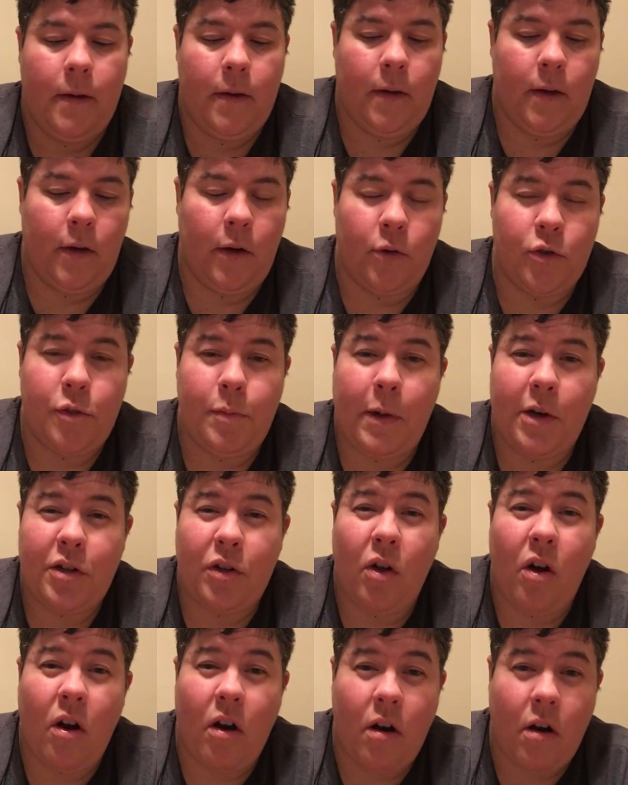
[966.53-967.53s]
you know,
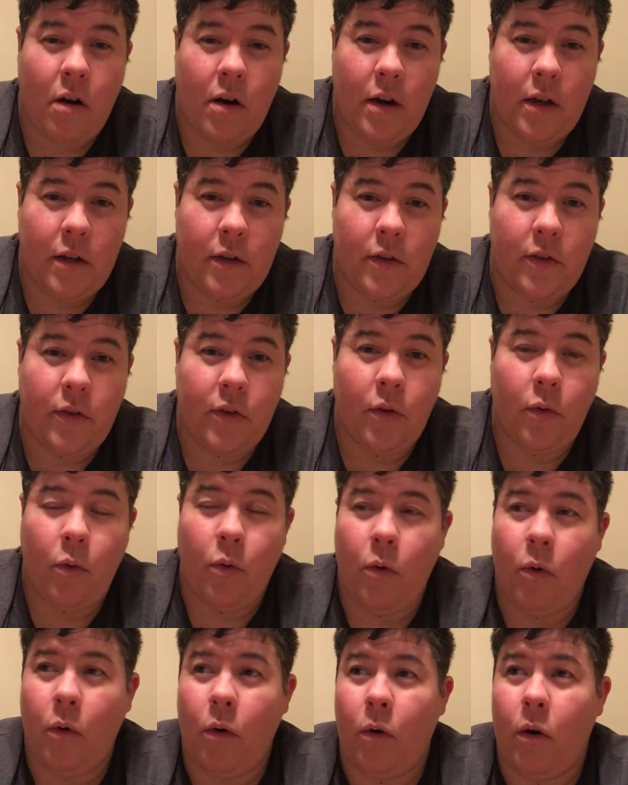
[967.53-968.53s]
special harness
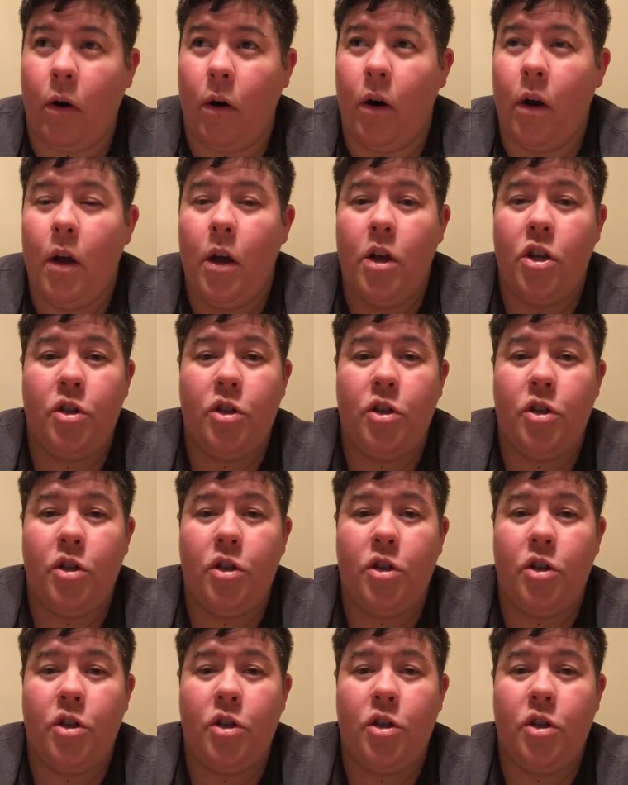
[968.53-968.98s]
or